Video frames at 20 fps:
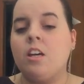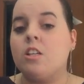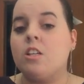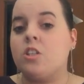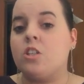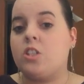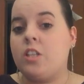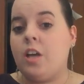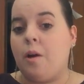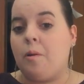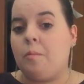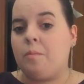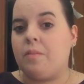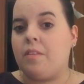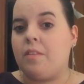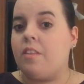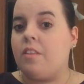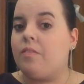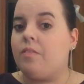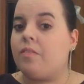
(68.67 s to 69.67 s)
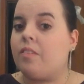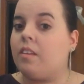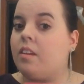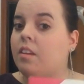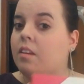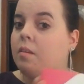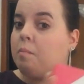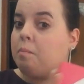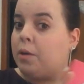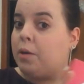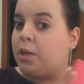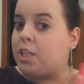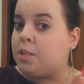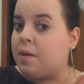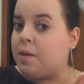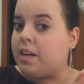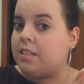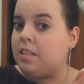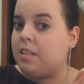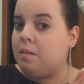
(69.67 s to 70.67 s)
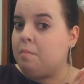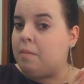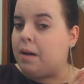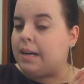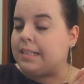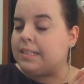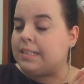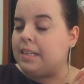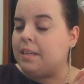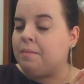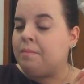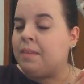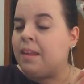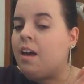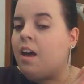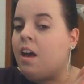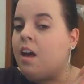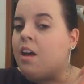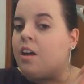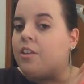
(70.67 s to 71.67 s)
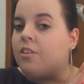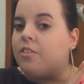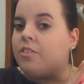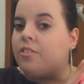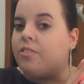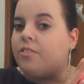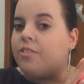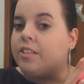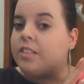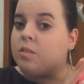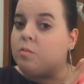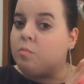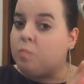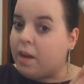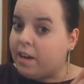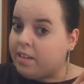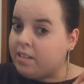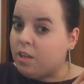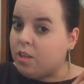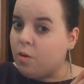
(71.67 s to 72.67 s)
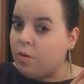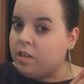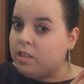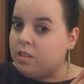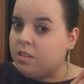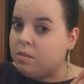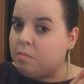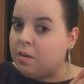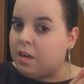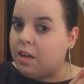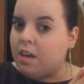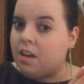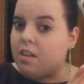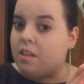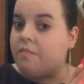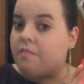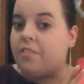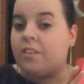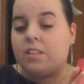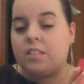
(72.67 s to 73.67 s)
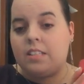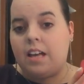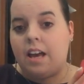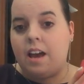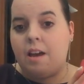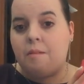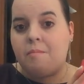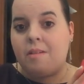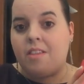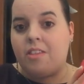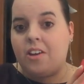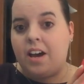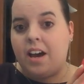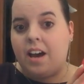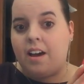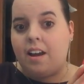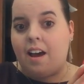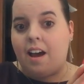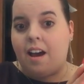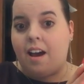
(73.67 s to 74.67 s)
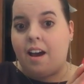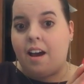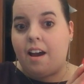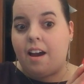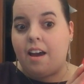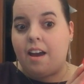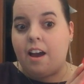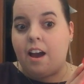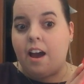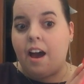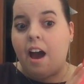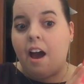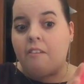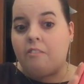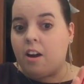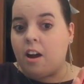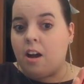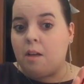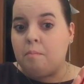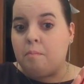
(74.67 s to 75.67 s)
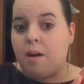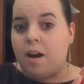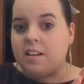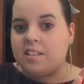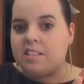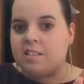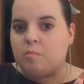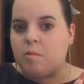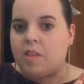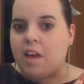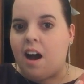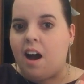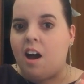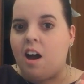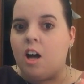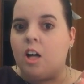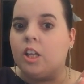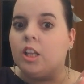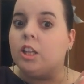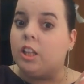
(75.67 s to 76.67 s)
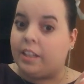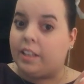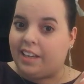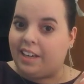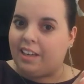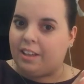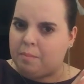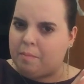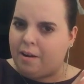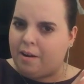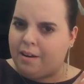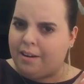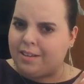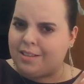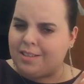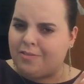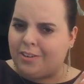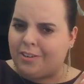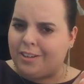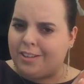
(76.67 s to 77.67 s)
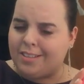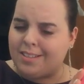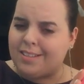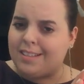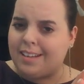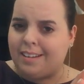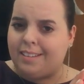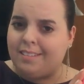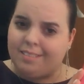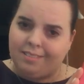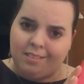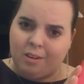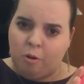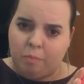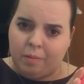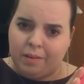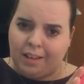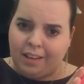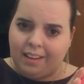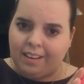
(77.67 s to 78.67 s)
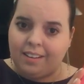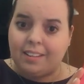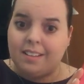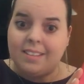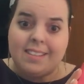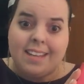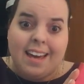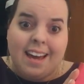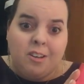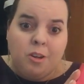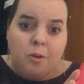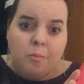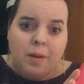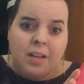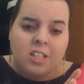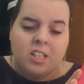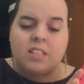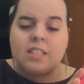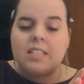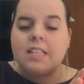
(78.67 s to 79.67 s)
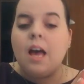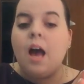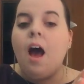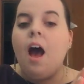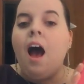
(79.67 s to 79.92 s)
So Birchbox unboxing. This was going to be the first time that I ever unboxed without looking at the products first and opening it because I had no patience.